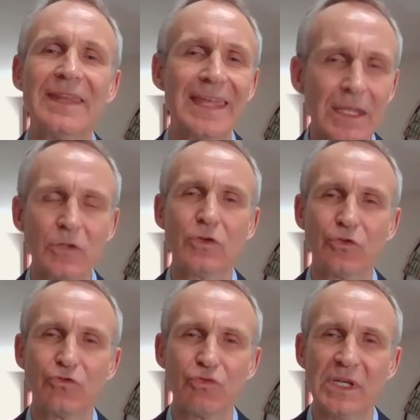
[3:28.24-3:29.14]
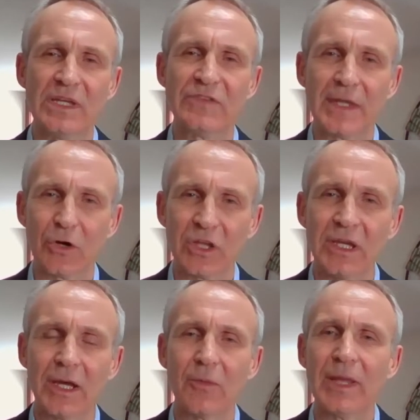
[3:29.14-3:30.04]
the industries that are
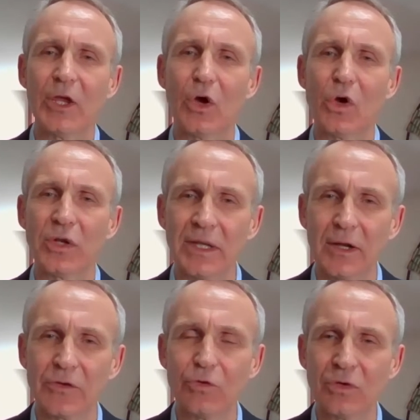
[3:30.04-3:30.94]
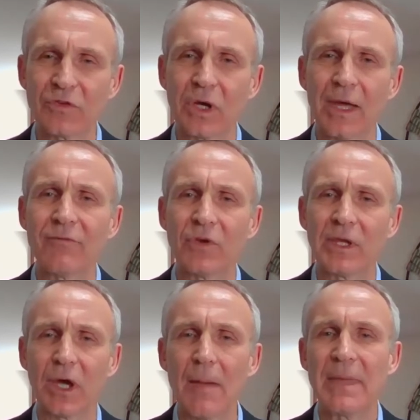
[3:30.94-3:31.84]
carrying on and are sort of
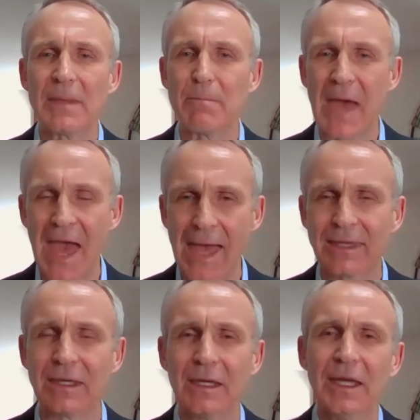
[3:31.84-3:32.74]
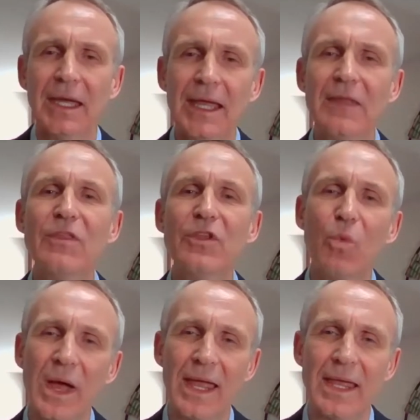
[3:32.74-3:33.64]
coming back in the
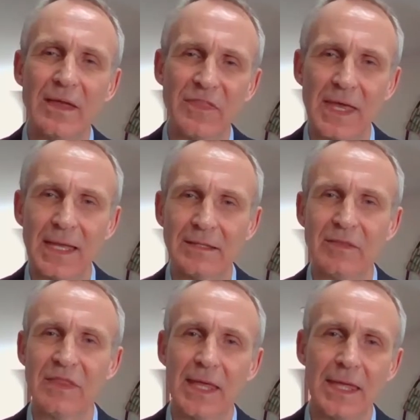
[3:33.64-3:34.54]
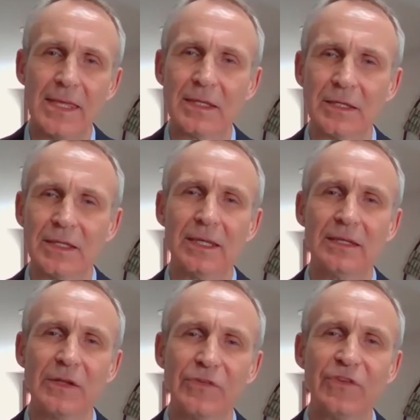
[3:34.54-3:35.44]
way that they
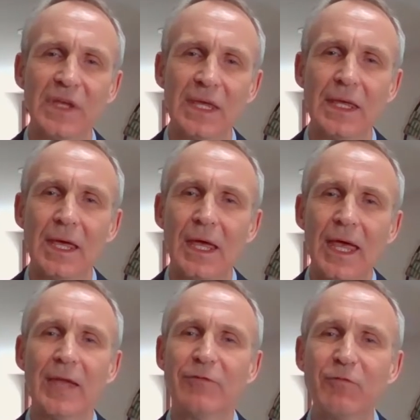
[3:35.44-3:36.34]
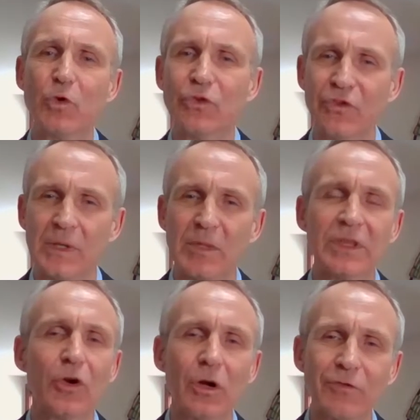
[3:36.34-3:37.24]
can see and foresee. But
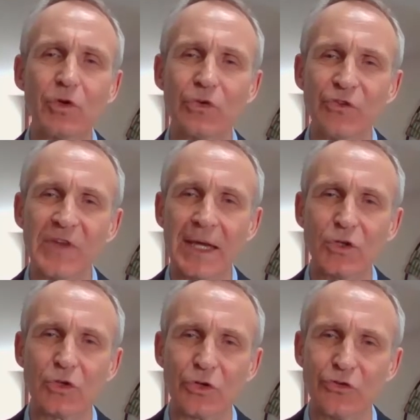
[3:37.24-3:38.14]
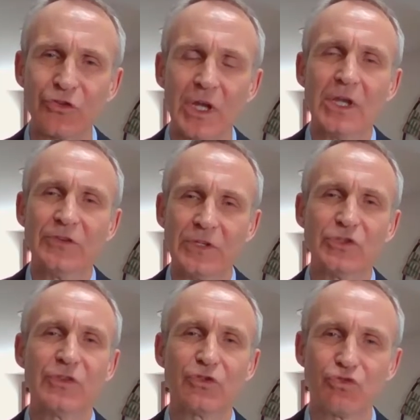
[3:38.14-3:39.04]
there are, of course, sectors
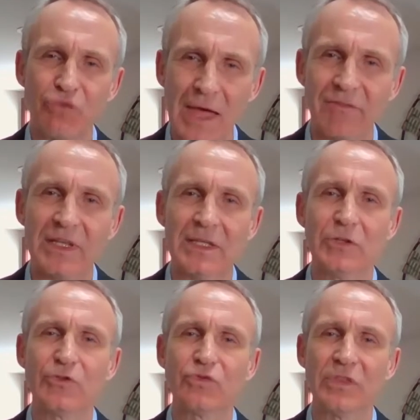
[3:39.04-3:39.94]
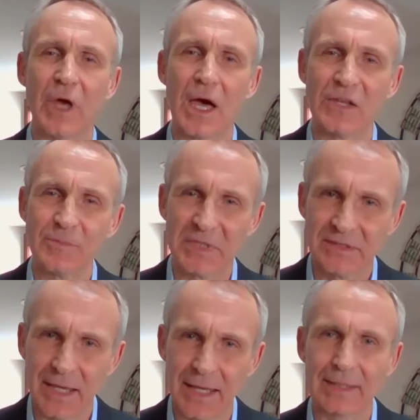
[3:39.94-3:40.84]
such as the travel industry, the
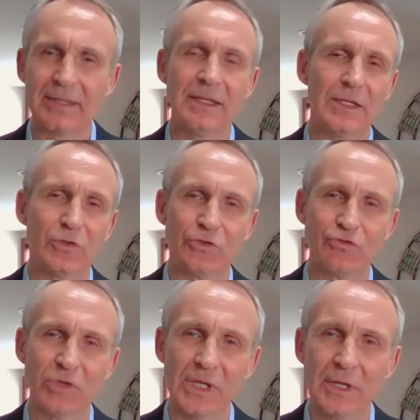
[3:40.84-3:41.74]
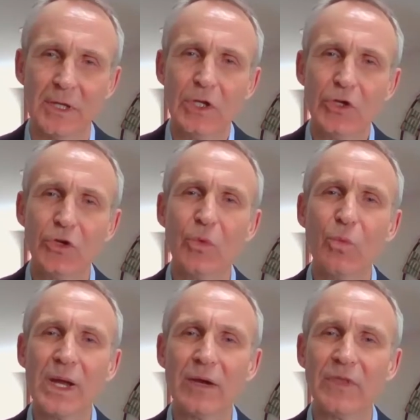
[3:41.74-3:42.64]
hospitality industry,
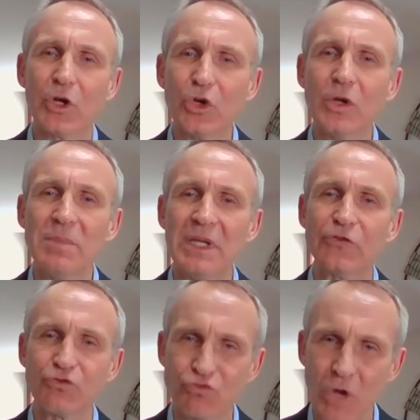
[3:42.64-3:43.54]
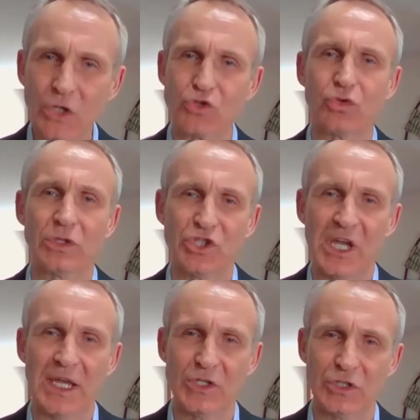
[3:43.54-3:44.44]
where there could be structural
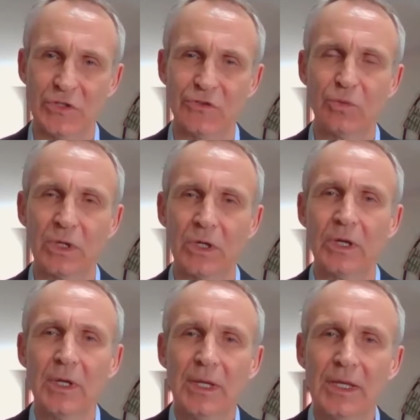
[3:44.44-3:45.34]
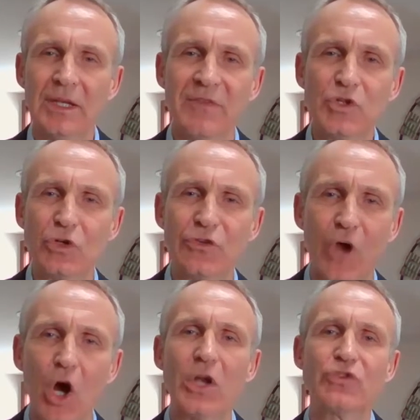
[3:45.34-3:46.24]
changes, where individuals
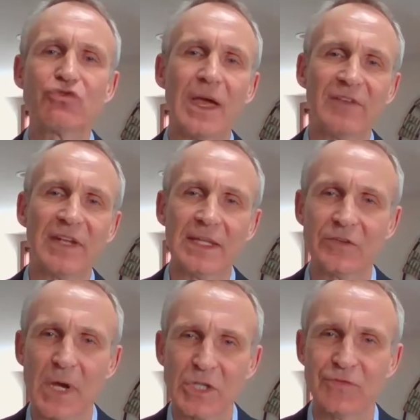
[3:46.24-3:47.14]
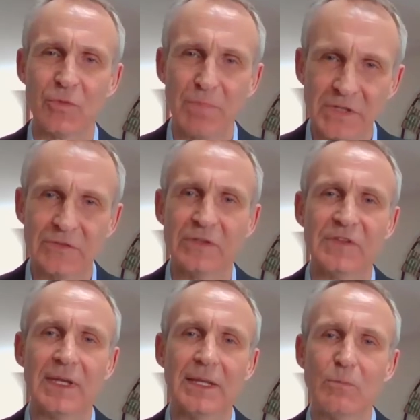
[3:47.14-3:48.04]
aren't traveling as much for
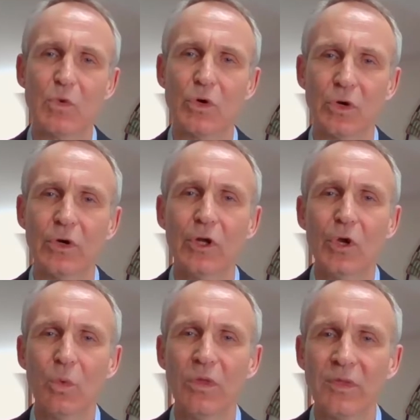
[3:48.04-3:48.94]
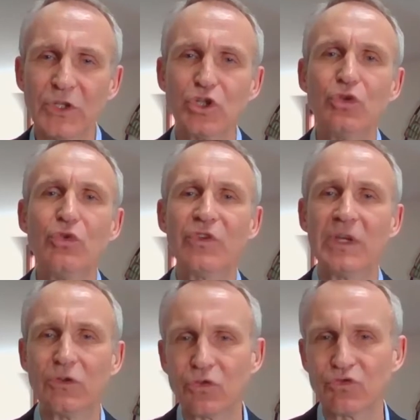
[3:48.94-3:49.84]
business anymore, whether they're
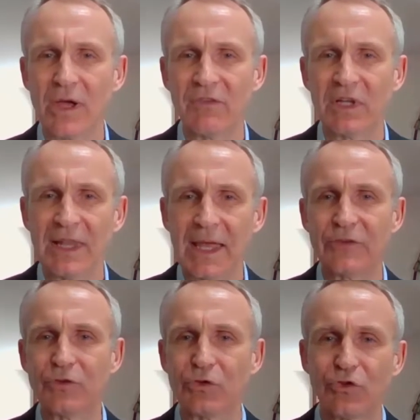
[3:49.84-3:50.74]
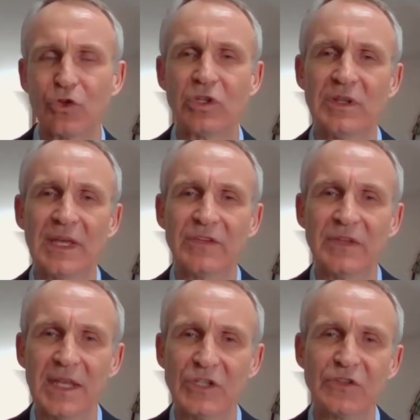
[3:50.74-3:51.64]
choosing to travel less to certain
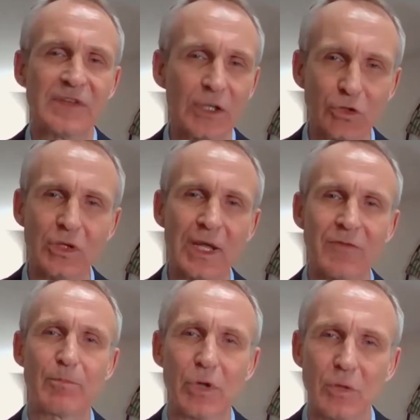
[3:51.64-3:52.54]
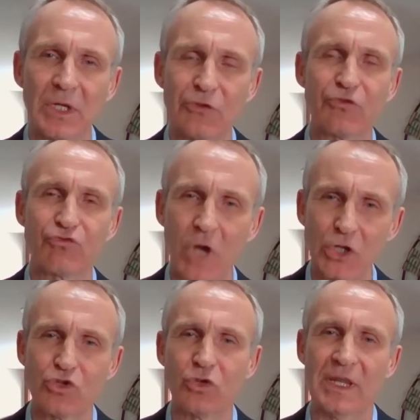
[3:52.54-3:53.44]
destinations. That could have a permanent
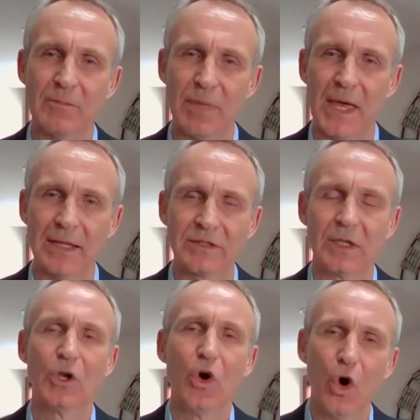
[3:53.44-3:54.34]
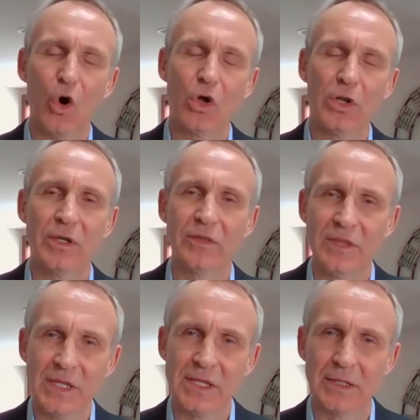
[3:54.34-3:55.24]
structural impact on
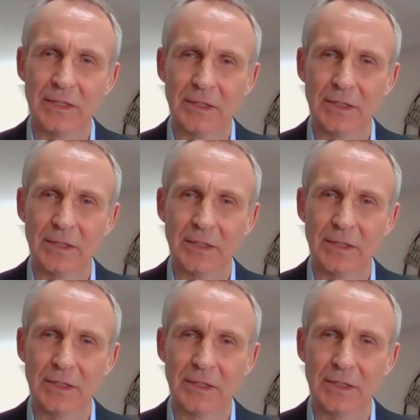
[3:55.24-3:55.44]
the